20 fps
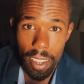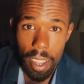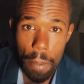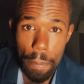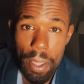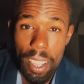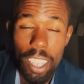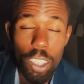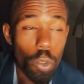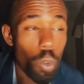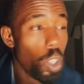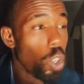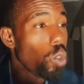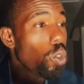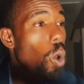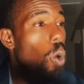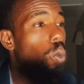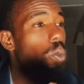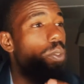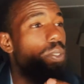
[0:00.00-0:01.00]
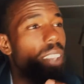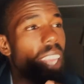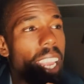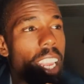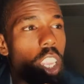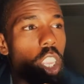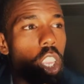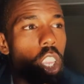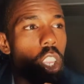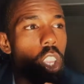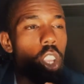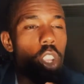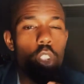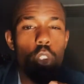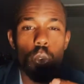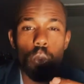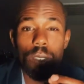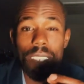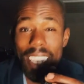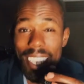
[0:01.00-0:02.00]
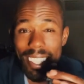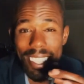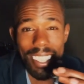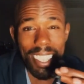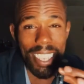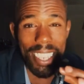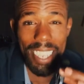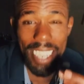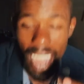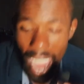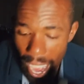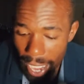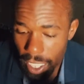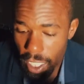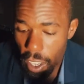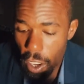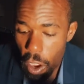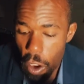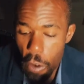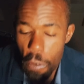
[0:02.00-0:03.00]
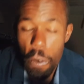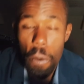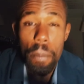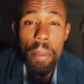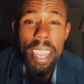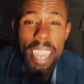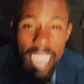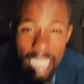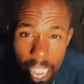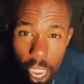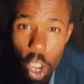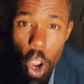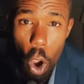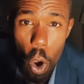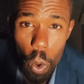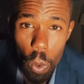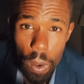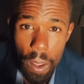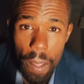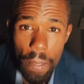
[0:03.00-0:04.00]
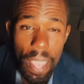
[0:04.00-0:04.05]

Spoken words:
Because when you don't think, you disconnect from ego.